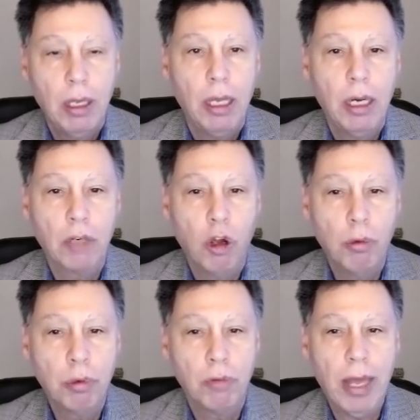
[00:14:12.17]
In
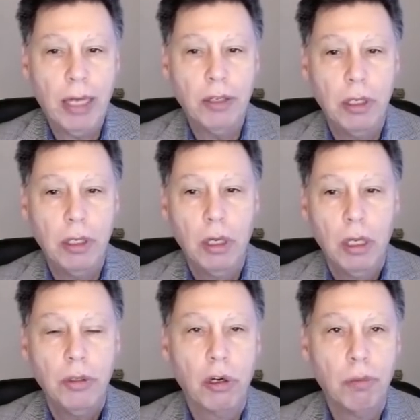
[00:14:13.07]
October of that year,
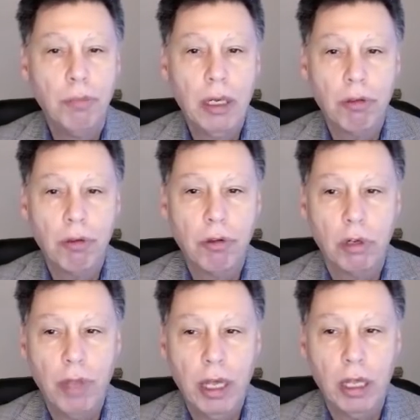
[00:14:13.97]
your Minister
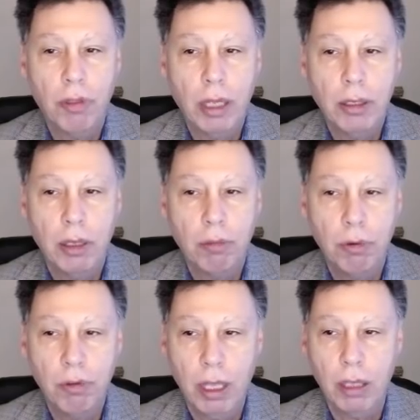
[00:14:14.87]
of Health, Agnès
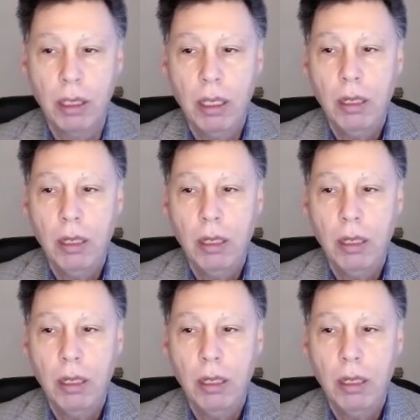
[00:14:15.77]
Buzyn,